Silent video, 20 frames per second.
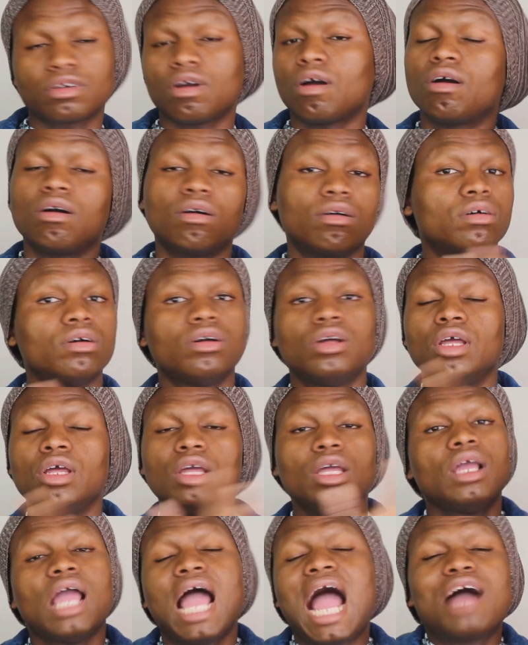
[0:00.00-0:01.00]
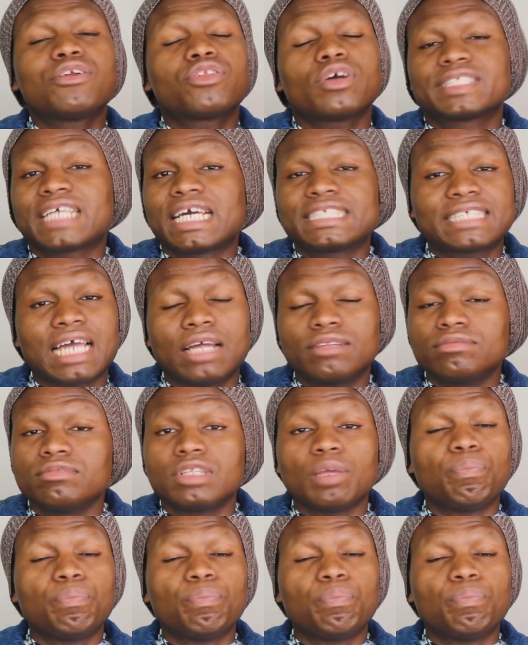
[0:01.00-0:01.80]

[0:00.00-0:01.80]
girl. How does that sound?